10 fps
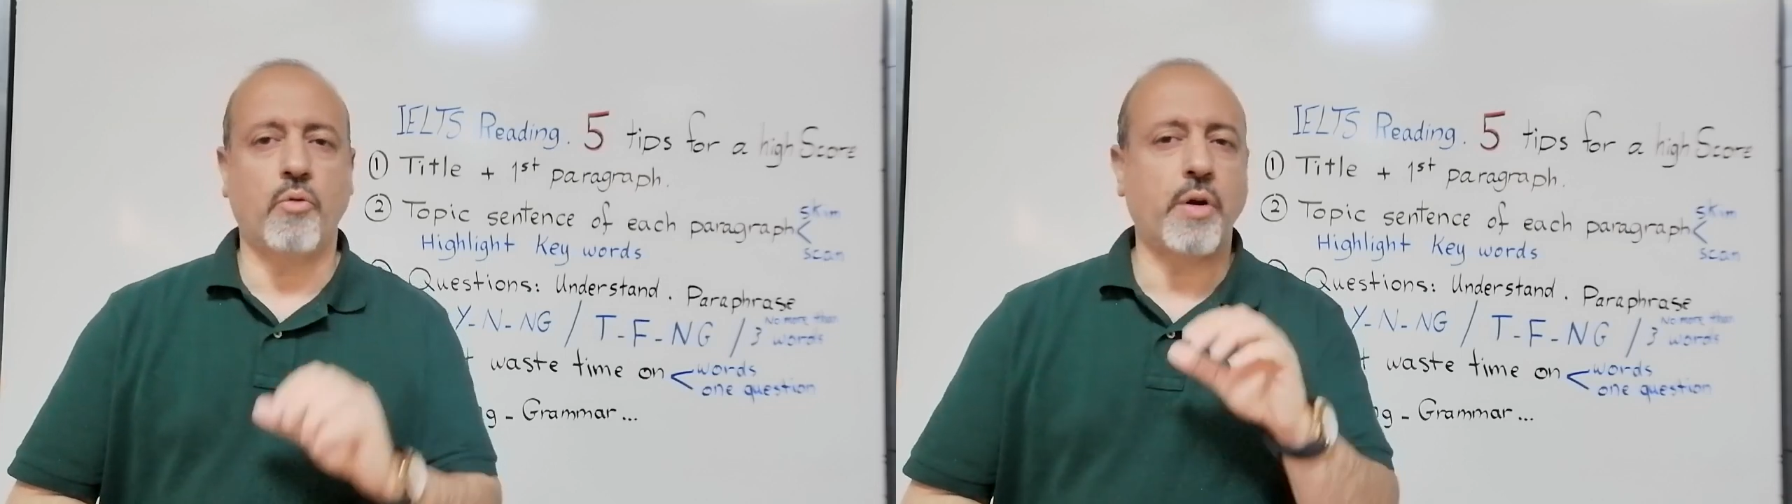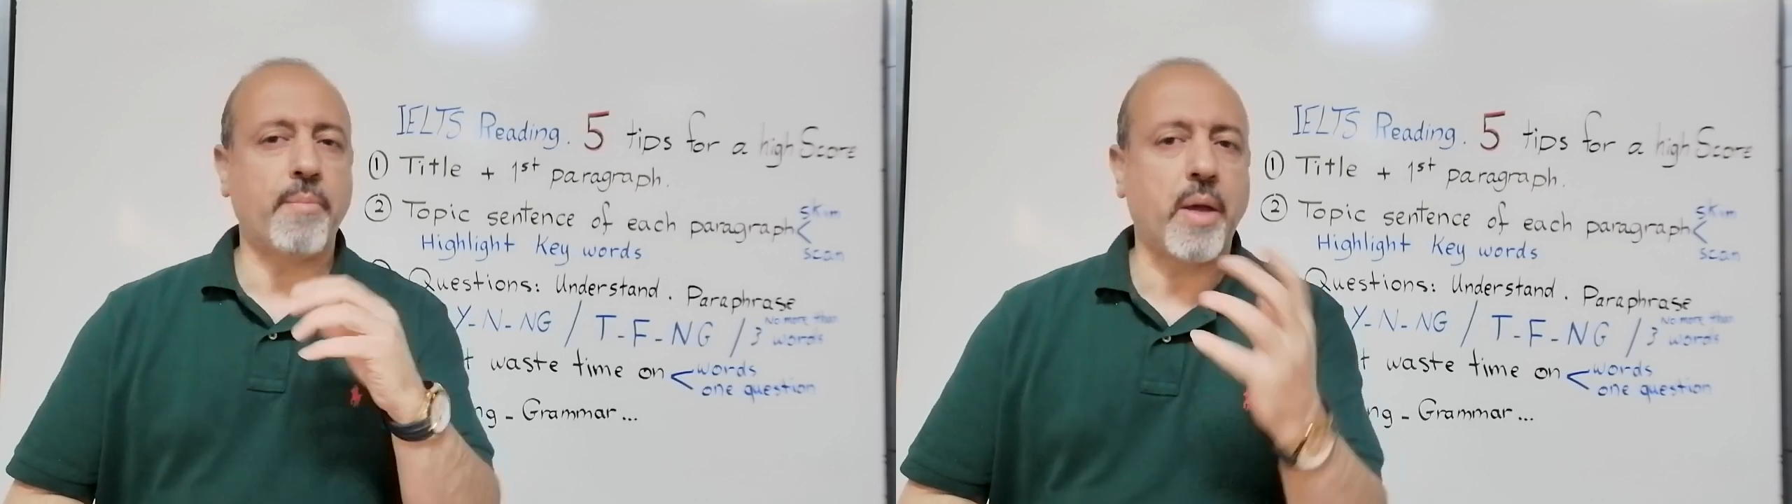
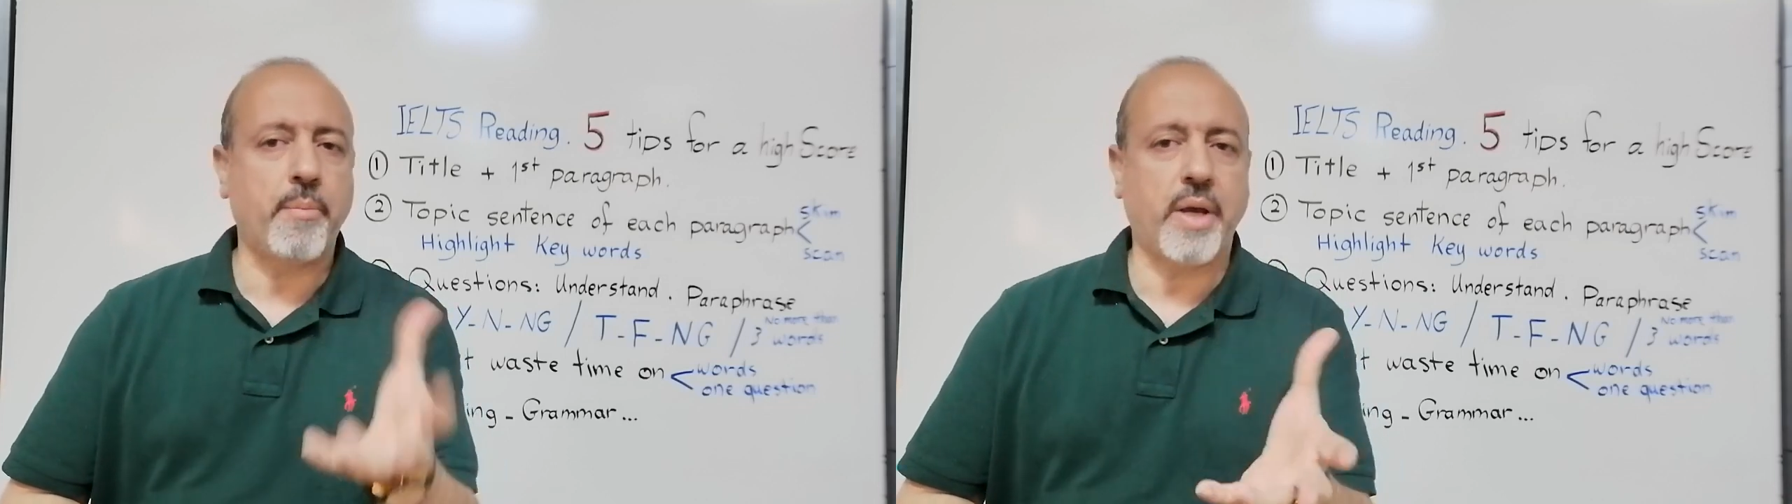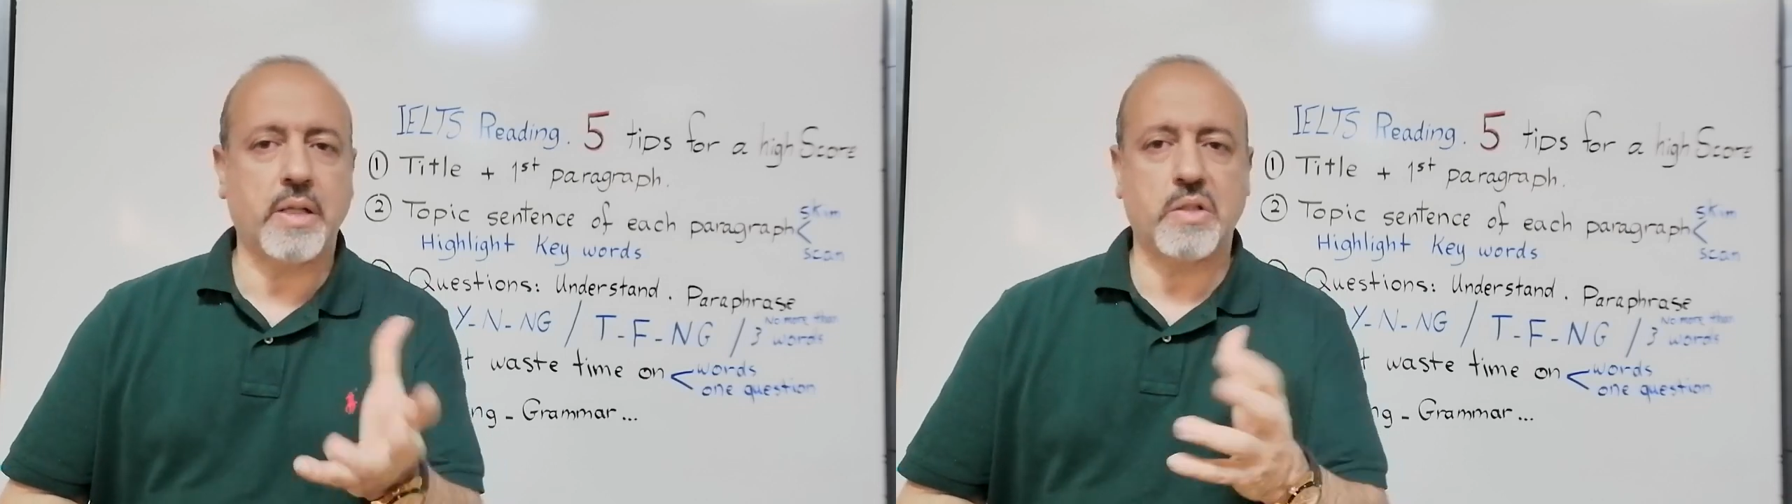
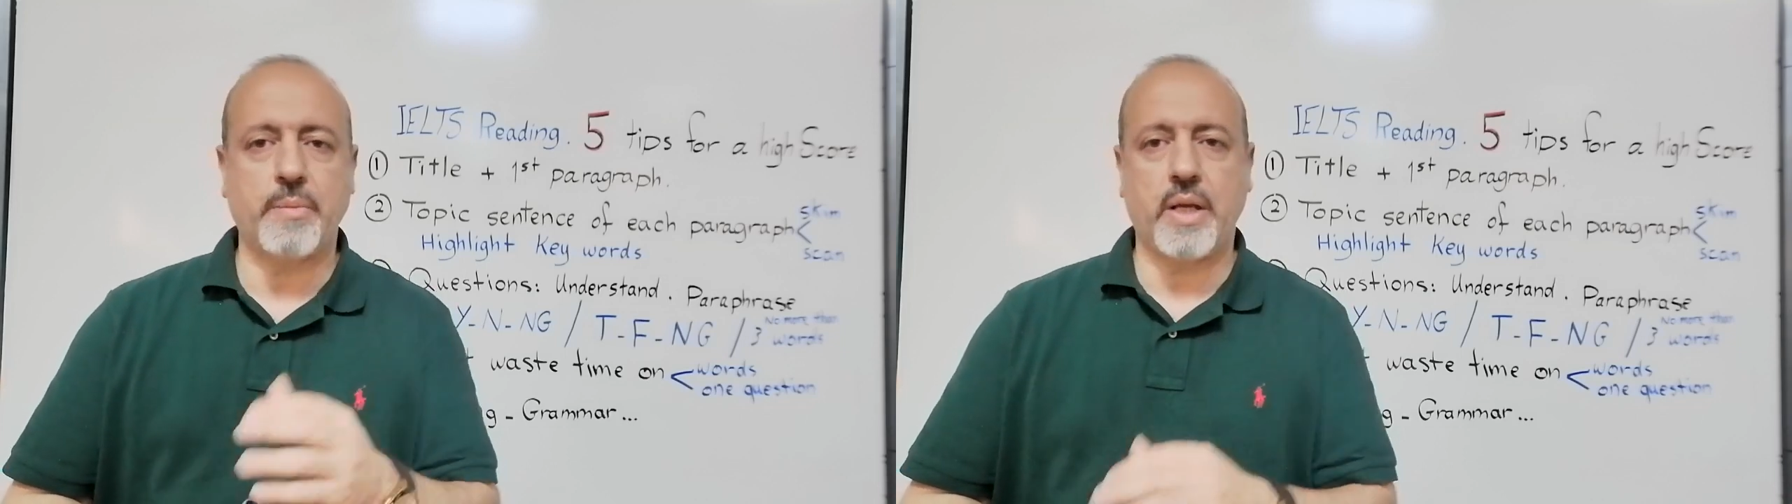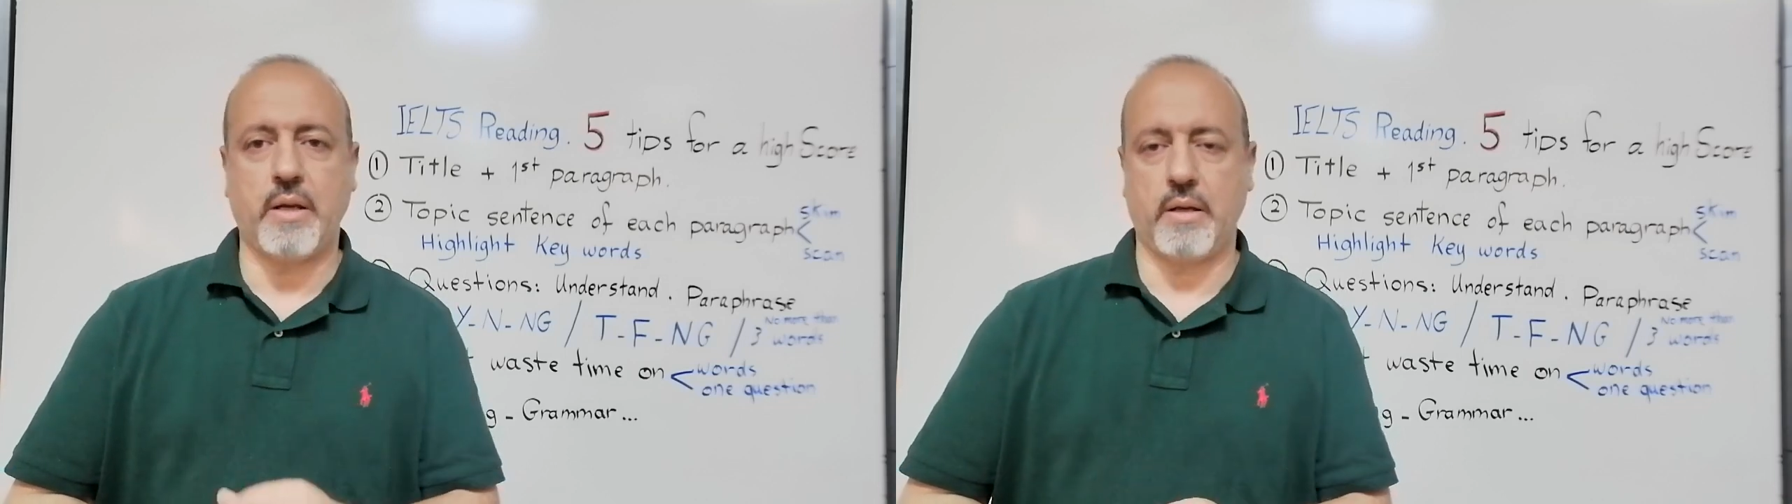remember its
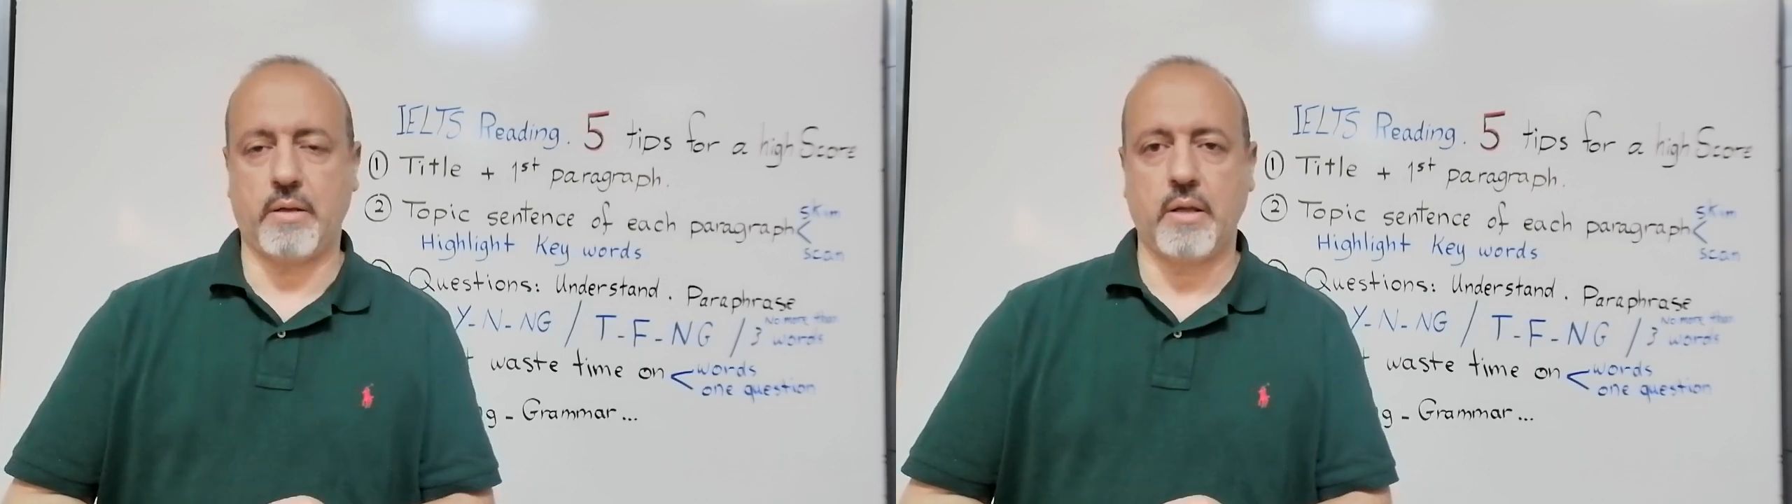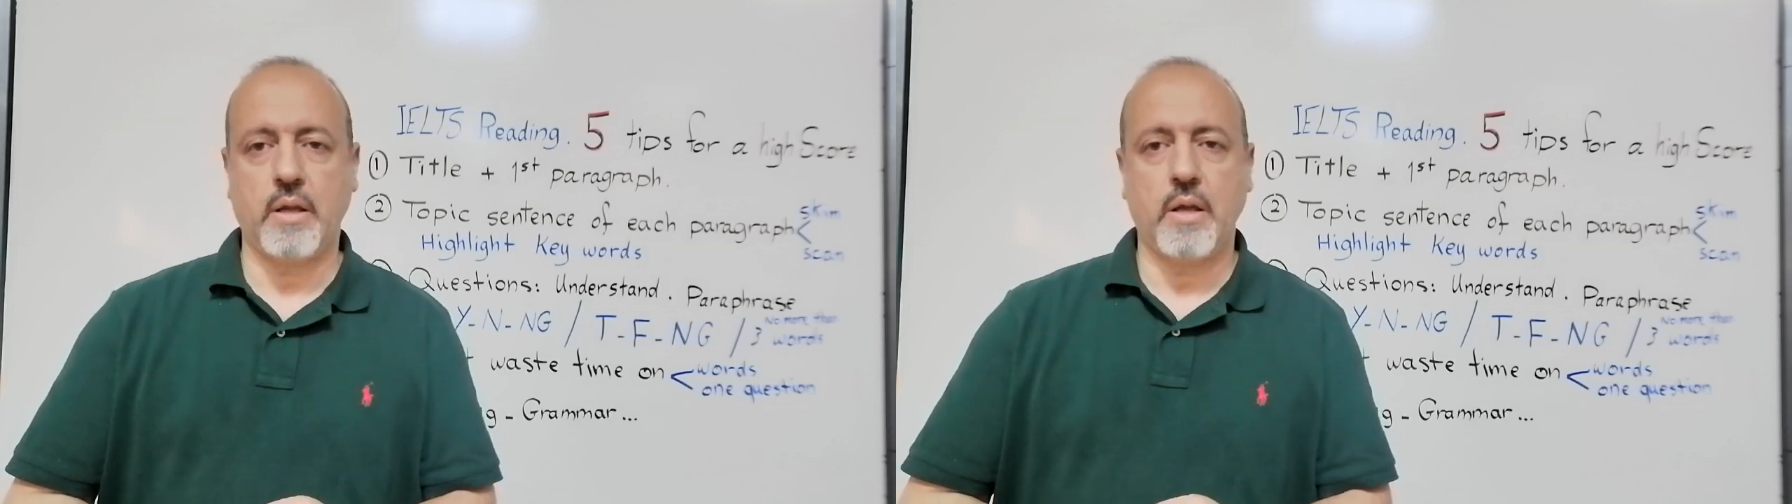meaning.